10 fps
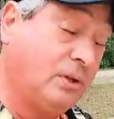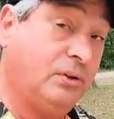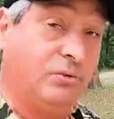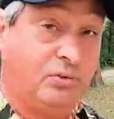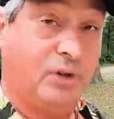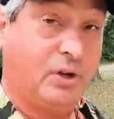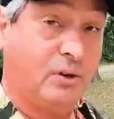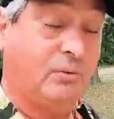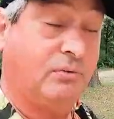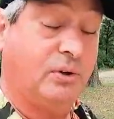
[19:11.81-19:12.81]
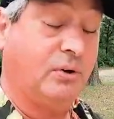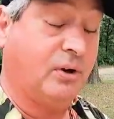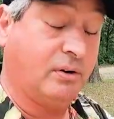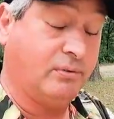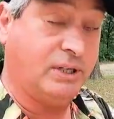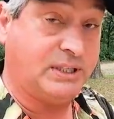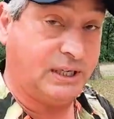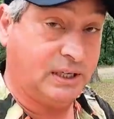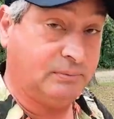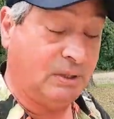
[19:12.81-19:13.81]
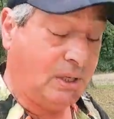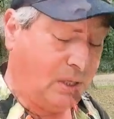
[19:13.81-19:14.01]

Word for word: use the code DUDERV10